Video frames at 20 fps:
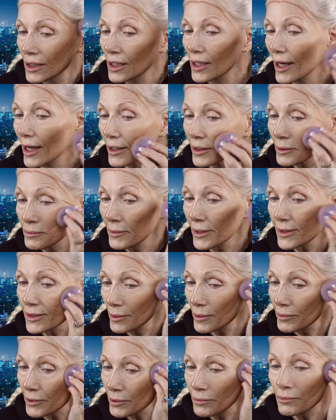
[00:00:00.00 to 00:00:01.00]
How to mess
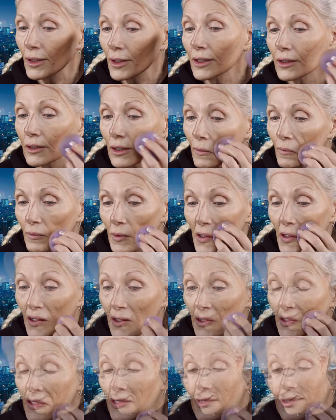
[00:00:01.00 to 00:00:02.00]
up your makeup.
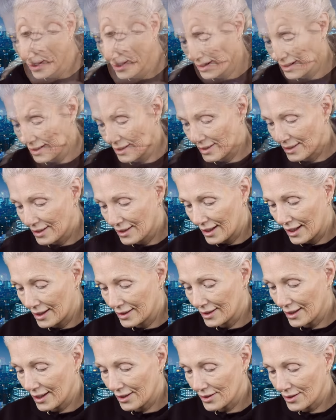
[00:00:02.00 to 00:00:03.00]

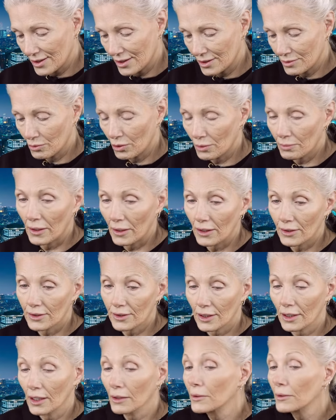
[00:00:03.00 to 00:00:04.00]
And yeah, this is more powder
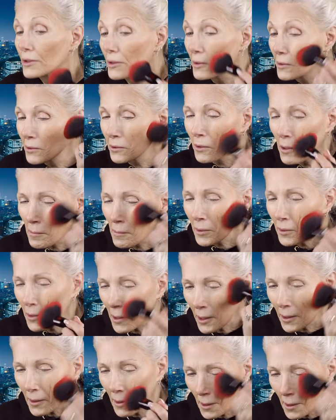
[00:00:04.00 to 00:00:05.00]
than I would
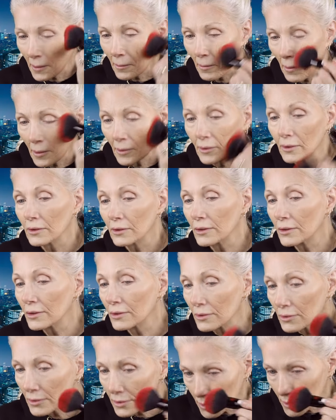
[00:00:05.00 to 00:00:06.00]
normally
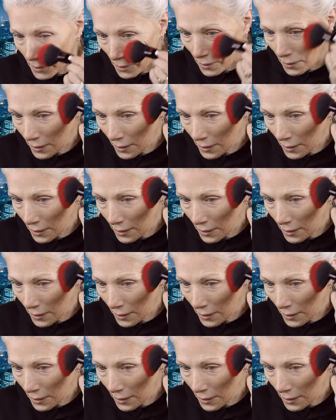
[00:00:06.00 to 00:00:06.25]
use